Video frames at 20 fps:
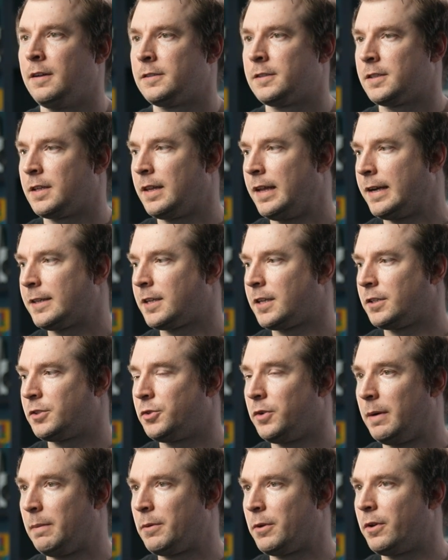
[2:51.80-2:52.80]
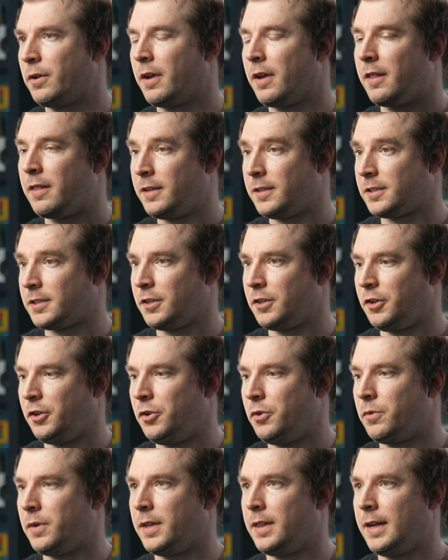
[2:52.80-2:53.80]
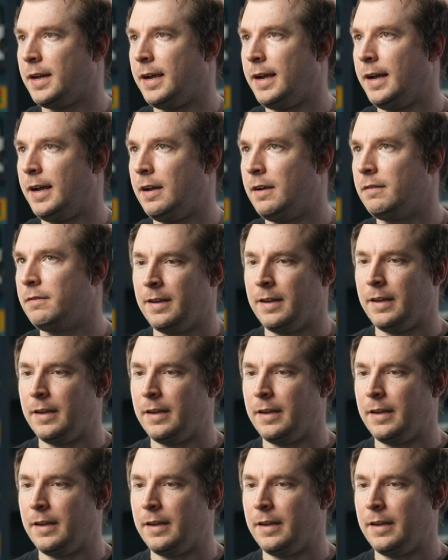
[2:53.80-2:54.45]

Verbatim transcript: Select to upload this new one that I have.